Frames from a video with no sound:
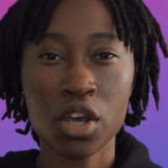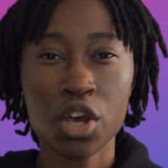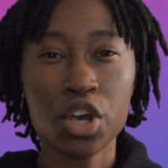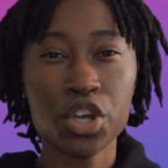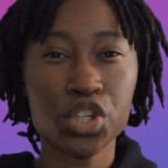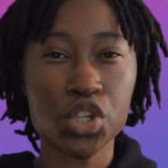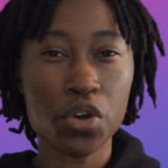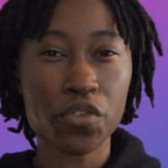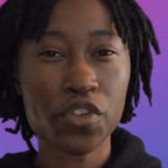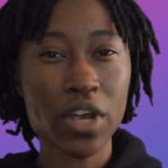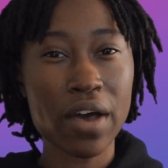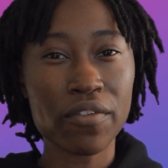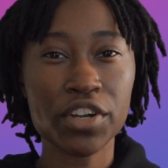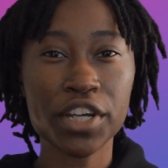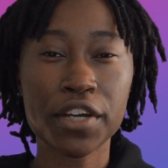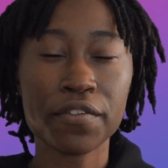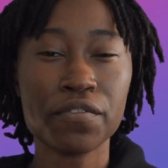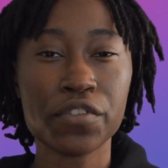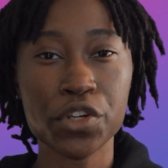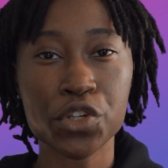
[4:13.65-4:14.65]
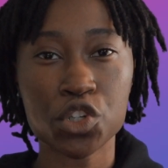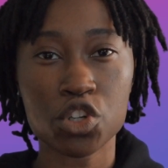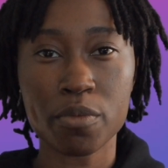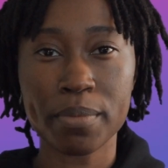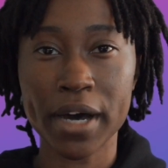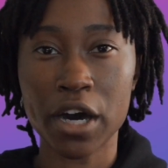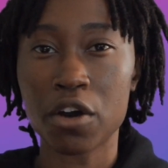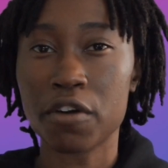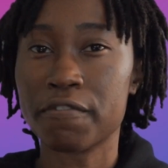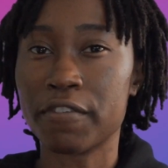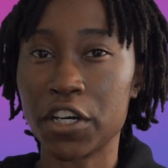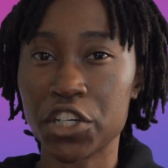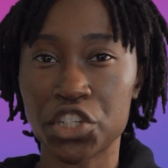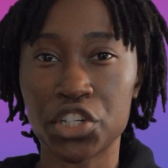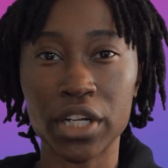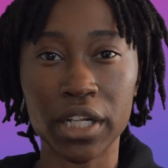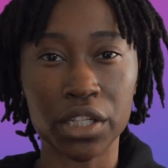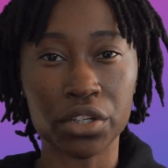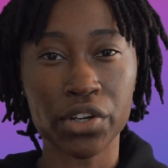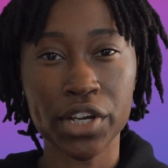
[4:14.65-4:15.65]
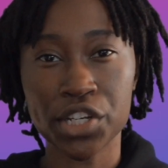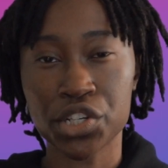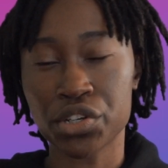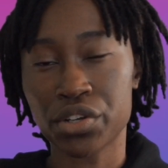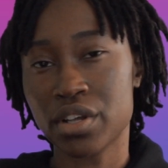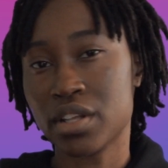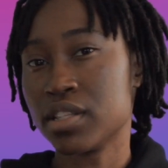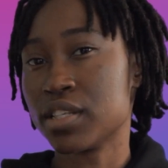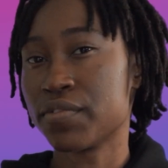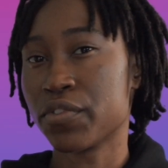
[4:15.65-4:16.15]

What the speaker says: So if you have any confusion about function declarations